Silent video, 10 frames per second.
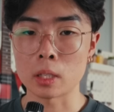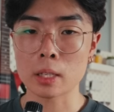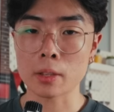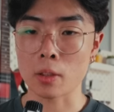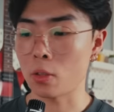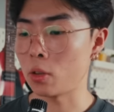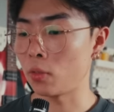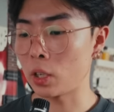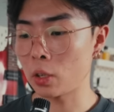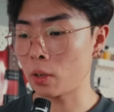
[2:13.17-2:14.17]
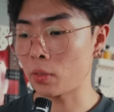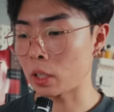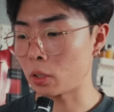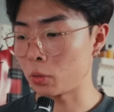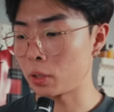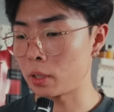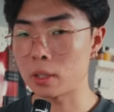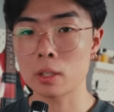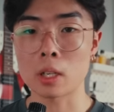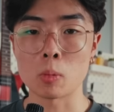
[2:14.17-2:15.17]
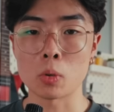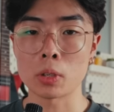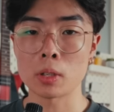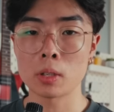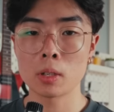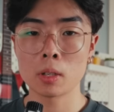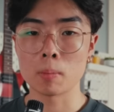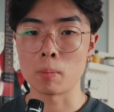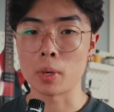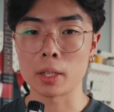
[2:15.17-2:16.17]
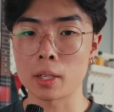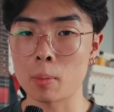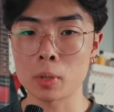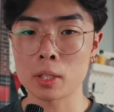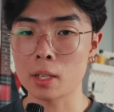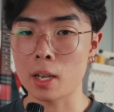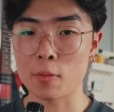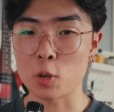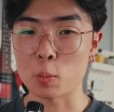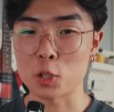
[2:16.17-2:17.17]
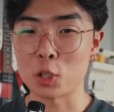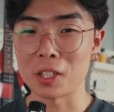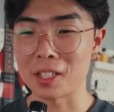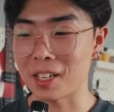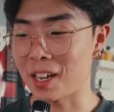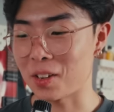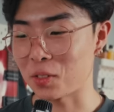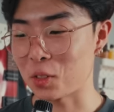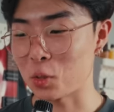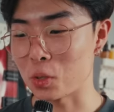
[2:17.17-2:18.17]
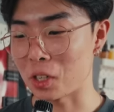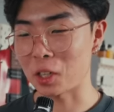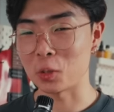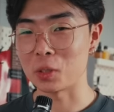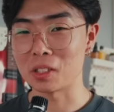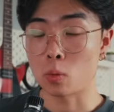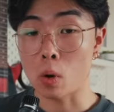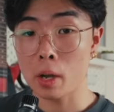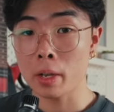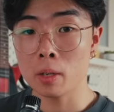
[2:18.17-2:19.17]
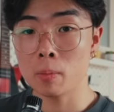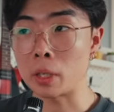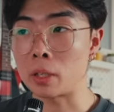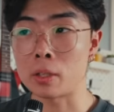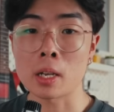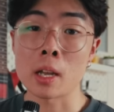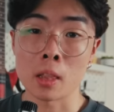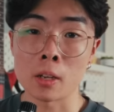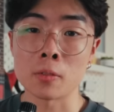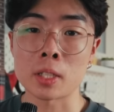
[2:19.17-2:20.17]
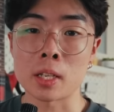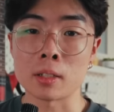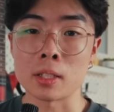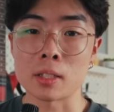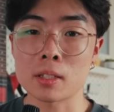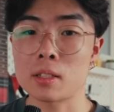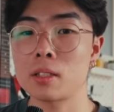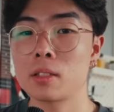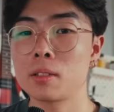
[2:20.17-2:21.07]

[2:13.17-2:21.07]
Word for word: This is like the third video I've included this keyboard in, but I'm gonna take every opportunity I have to include it. Why? Because I love sound tests.